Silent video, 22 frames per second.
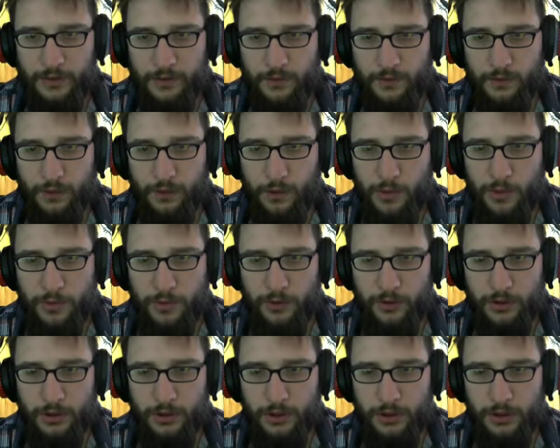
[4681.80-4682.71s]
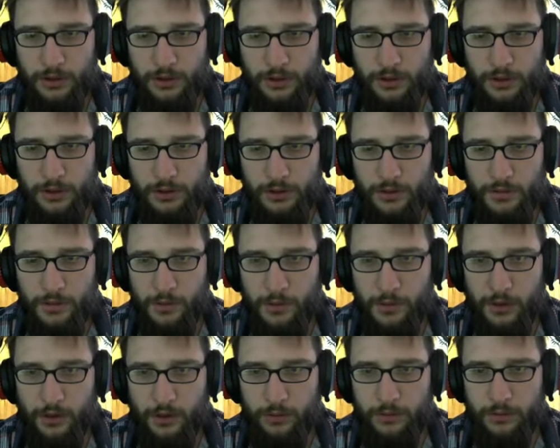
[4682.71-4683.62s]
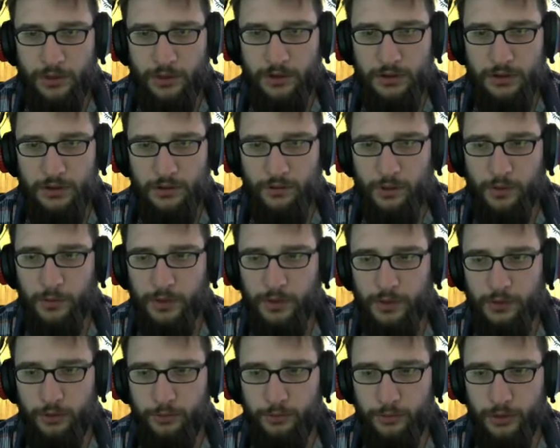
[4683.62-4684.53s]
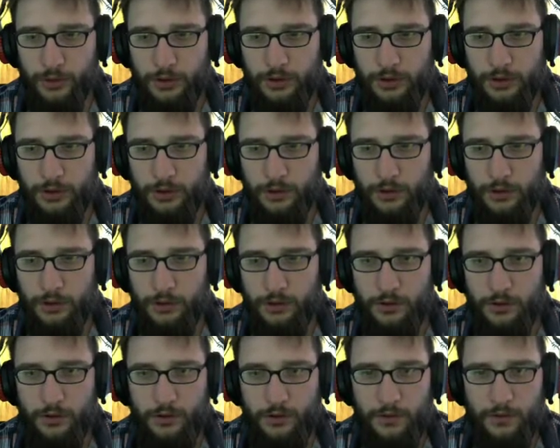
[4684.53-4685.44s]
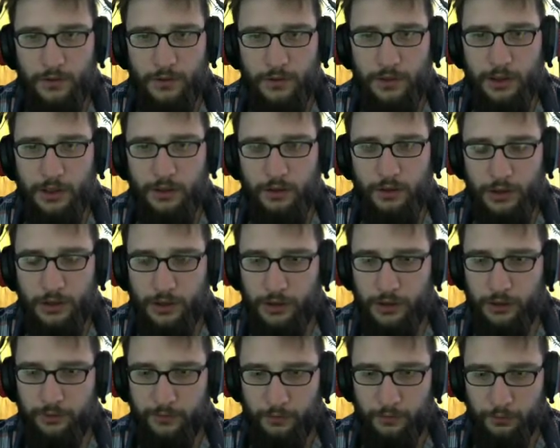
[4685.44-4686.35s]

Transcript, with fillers: Dreamer Ball, Dreamer Goblet, Dreamer Tube. Take all and leave.